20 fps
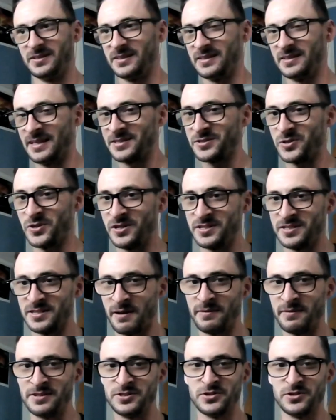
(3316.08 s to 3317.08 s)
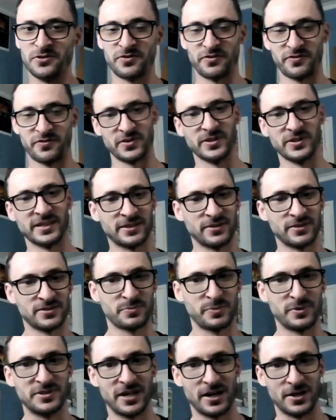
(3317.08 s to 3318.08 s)
That's crazy. I mean, do you feel like there's
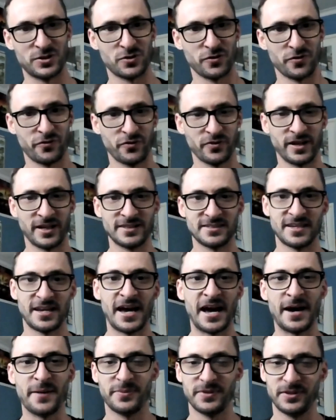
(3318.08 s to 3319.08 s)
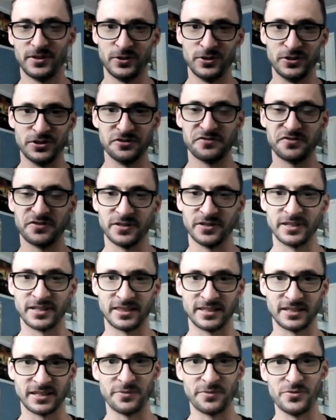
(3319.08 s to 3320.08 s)
potential for that to happen, or do you feel like
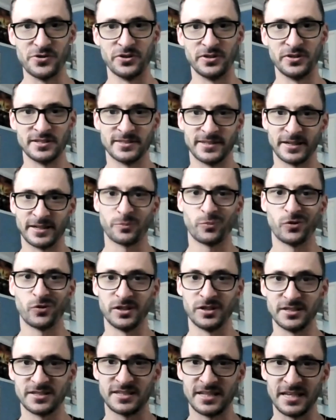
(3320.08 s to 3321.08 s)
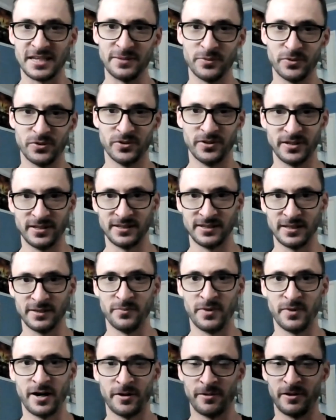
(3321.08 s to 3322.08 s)
the community is like pretty stable and the
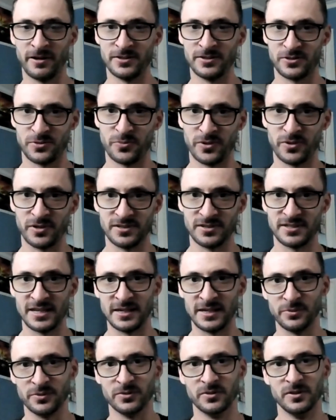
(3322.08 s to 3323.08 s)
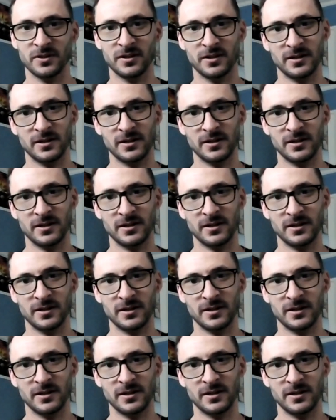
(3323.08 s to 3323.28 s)
moderators are pretty stable?